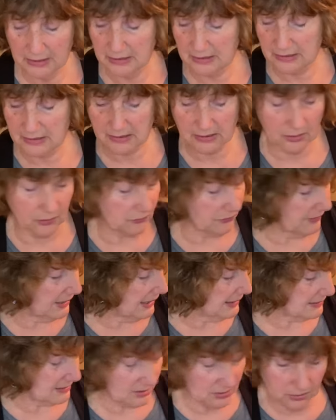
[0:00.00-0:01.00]
So
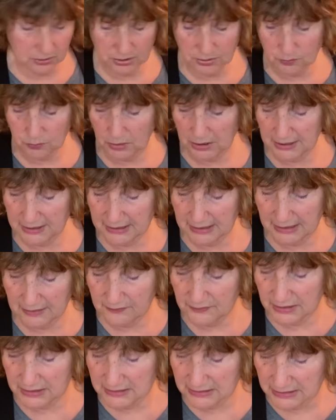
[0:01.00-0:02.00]
that's a good one.
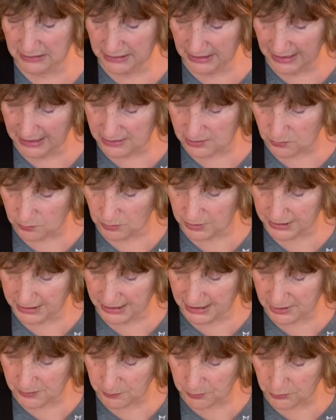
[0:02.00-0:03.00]
And then the last one
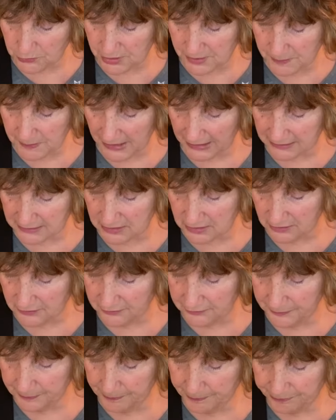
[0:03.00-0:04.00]
is
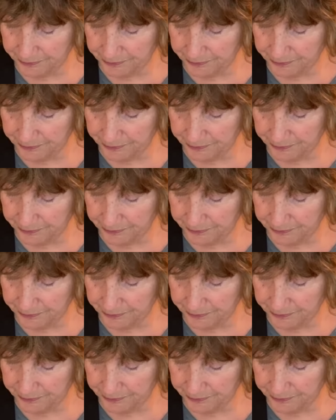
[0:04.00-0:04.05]
perspective.